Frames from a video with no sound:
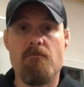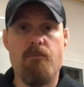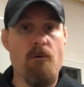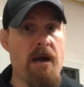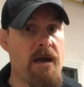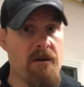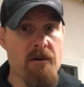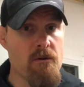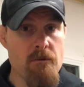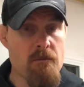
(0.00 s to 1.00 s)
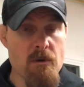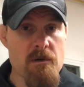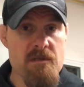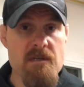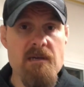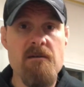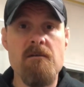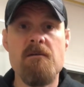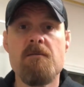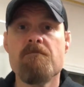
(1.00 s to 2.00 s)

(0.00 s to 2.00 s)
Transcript: brand new motorcycle,